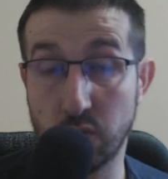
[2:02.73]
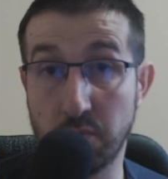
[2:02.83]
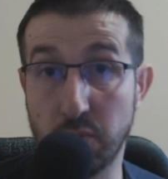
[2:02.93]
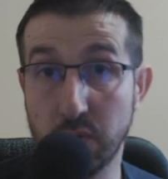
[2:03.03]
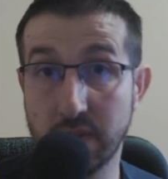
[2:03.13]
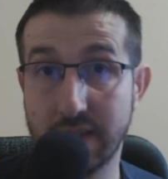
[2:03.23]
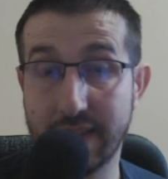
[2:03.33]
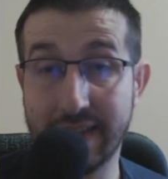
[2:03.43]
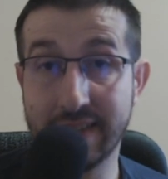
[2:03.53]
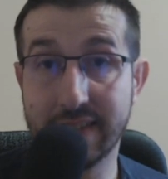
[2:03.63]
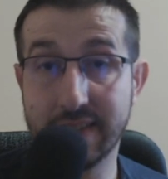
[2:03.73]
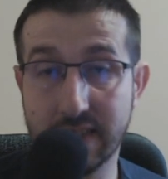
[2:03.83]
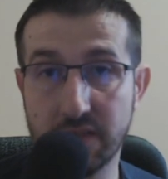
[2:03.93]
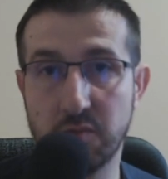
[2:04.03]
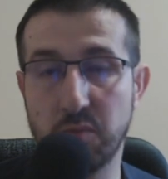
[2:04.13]
boost and
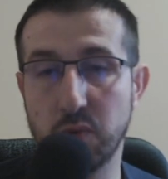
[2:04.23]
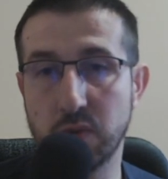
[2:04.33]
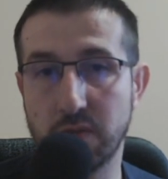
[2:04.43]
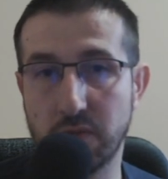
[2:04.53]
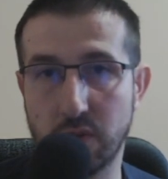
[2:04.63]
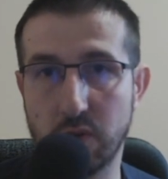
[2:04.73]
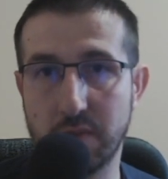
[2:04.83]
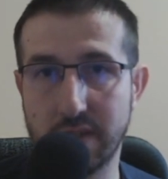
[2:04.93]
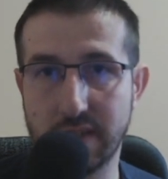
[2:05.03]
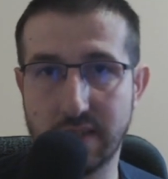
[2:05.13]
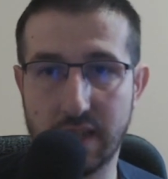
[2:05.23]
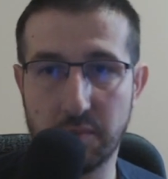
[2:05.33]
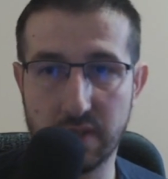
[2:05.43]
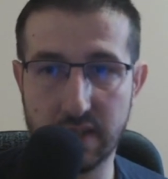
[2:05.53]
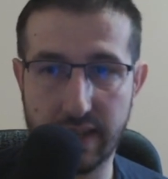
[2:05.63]
receive the boost from the
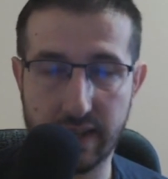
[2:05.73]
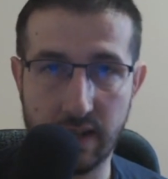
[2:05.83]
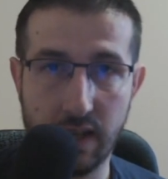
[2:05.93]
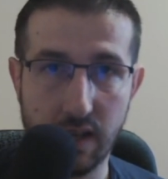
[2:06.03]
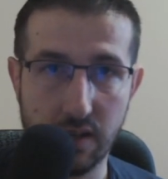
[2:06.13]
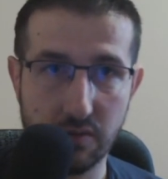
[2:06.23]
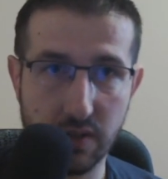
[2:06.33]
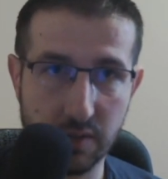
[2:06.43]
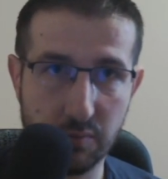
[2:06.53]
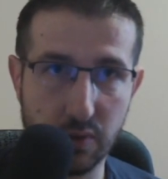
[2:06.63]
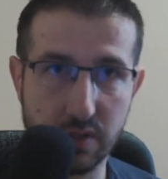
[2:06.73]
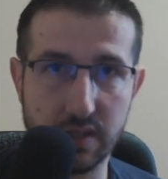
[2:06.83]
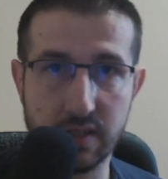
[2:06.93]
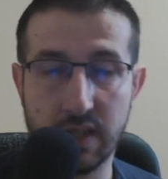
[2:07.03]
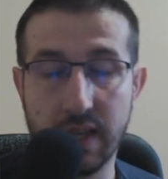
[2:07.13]
same tag. Very
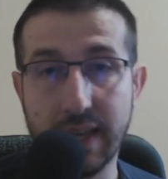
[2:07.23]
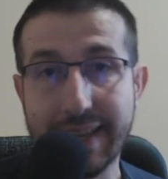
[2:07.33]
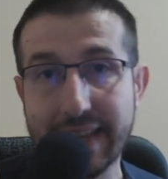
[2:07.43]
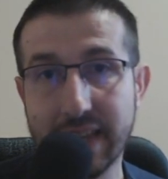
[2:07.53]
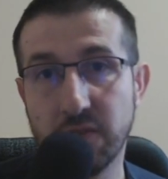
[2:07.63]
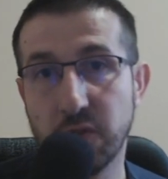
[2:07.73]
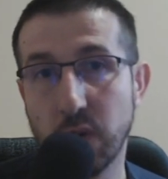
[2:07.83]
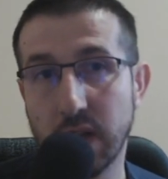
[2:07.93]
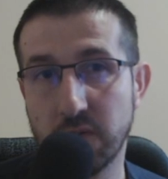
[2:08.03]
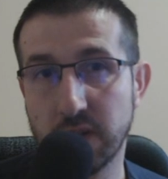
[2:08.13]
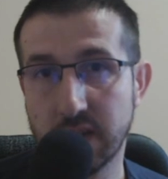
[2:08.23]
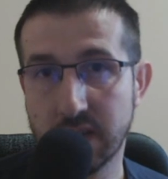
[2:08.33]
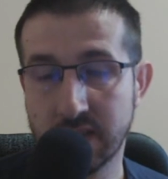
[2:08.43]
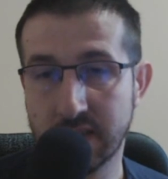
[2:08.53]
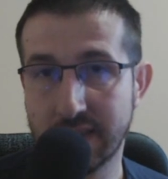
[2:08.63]
important. If you have
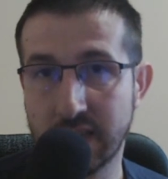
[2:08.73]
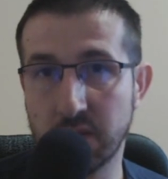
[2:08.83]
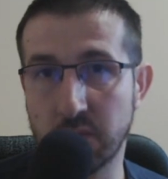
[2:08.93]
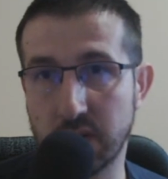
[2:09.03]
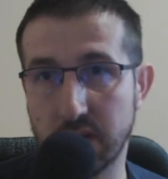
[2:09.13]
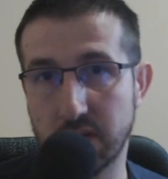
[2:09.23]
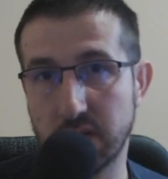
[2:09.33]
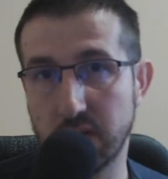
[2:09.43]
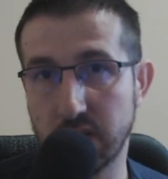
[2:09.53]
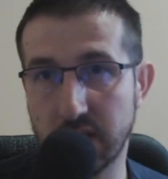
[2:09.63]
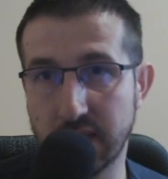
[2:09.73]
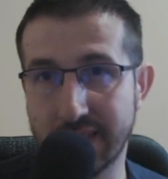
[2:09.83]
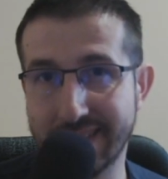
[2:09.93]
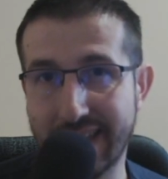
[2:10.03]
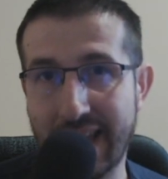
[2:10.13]
a team that
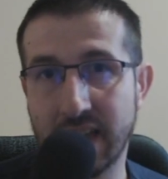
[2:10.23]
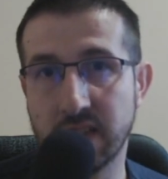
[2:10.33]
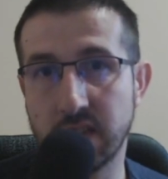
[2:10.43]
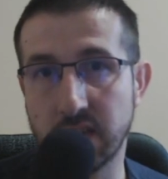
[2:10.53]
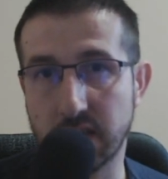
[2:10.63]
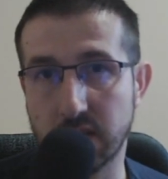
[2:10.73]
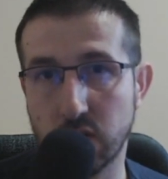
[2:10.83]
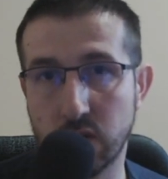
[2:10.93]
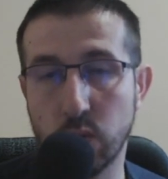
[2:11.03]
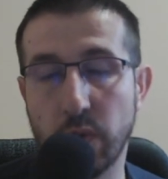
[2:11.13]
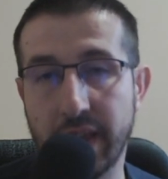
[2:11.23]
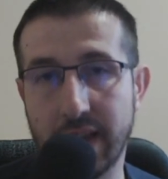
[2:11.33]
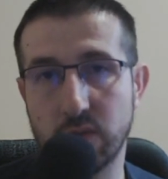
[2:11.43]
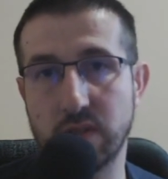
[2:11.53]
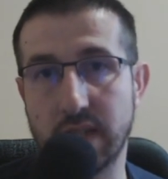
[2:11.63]
is under
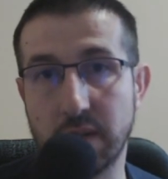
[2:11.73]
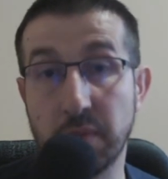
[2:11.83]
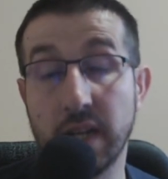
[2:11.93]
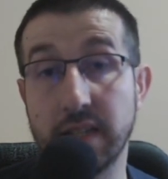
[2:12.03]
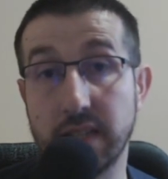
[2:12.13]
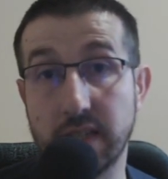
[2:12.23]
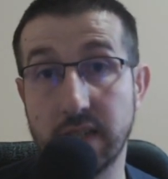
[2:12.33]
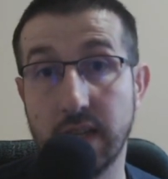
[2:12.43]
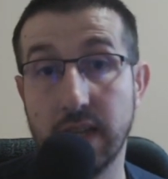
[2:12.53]
2000 ability,